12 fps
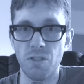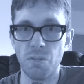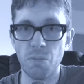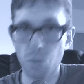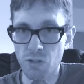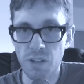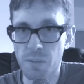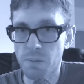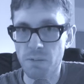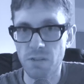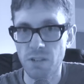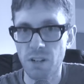
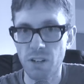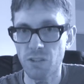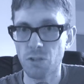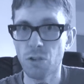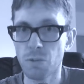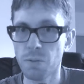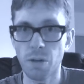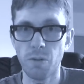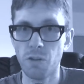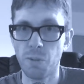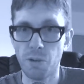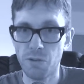Muslims as a group are
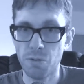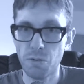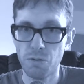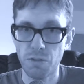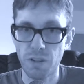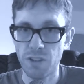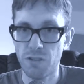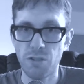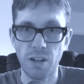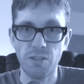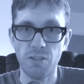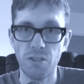responsible for this
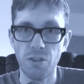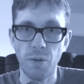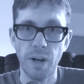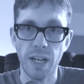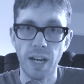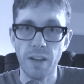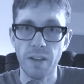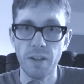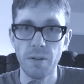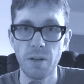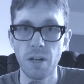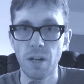tragedy or any
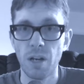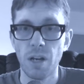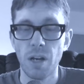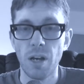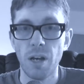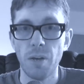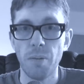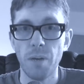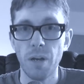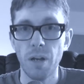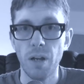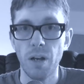other,
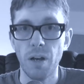but